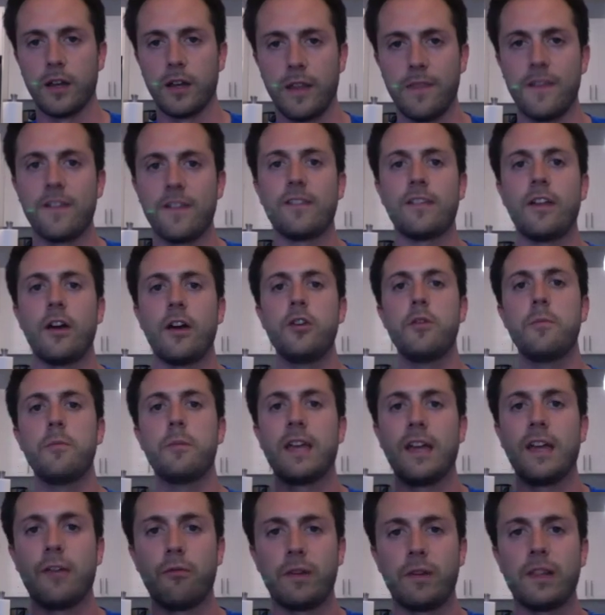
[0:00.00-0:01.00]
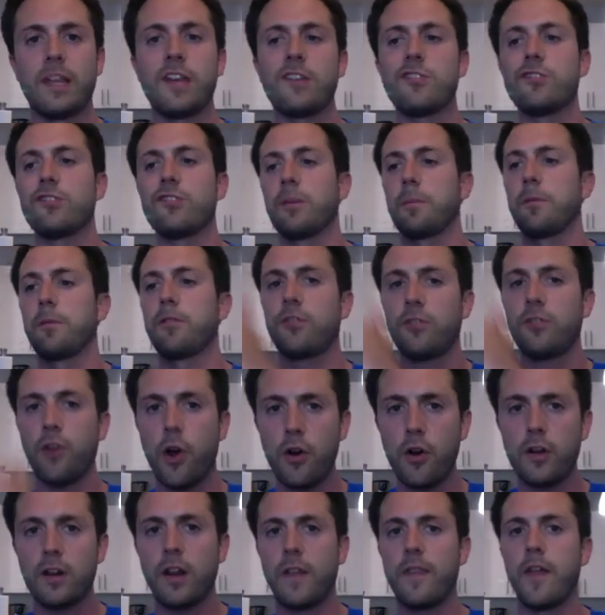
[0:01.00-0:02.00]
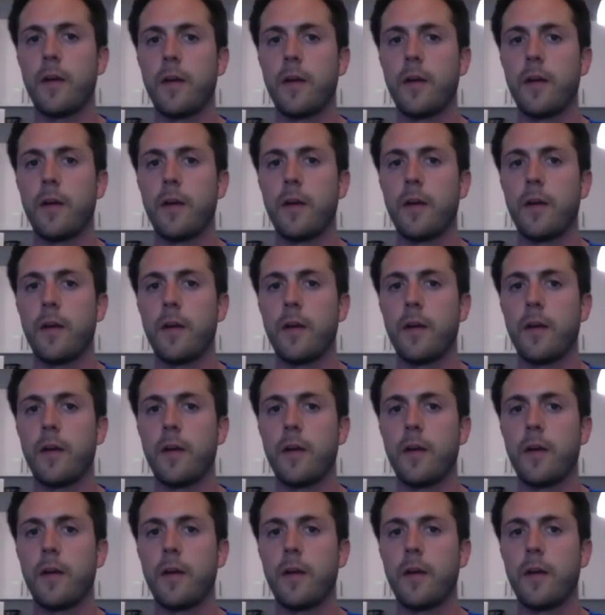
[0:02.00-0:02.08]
And this is how you get relationships started in there,